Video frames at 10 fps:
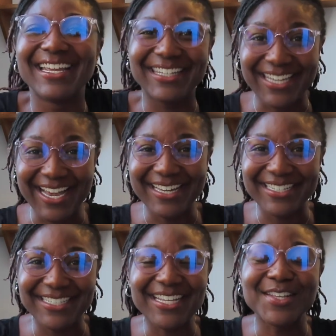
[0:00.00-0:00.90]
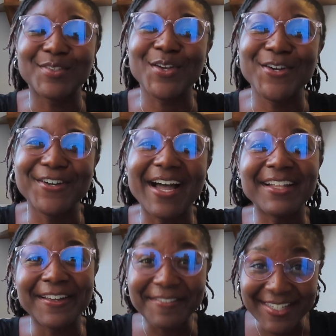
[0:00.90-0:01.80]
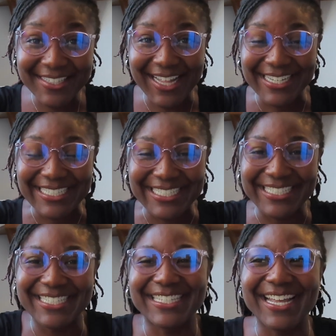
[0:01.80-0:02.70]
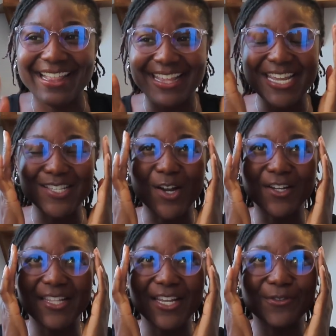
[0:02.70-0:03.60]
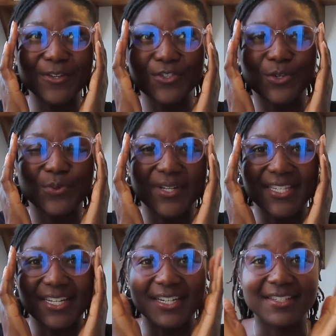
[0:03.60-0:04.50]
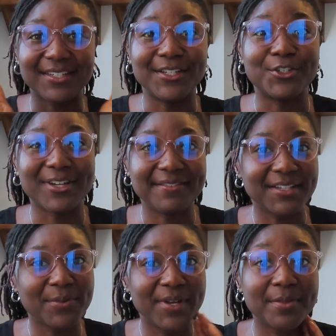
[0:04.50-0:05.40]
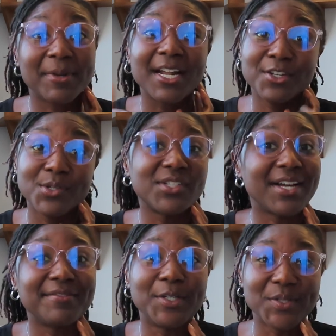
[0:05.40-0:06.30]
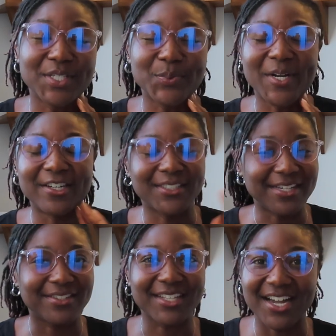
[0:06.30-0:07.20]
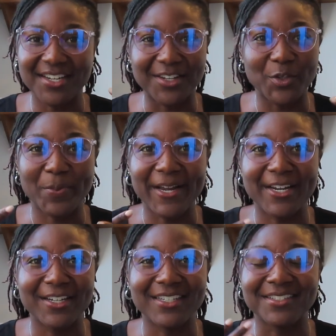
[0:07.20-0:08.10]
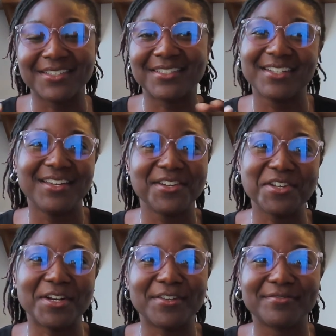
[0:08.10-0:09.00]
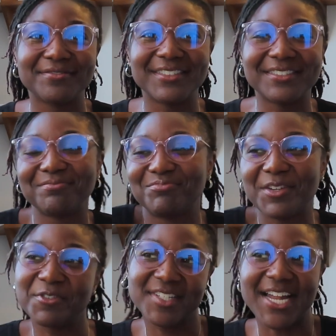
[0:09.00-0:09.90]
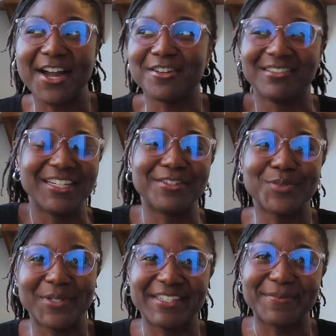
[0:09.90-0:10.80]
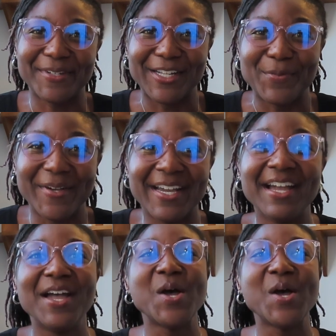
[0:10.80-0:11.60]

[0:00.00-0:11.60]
Yes, so I love these glasses. These aren't the original ones that I started traveling with, but I do still have those as well. I just got another pair because, you know, different style, you know, switch it up a little bit.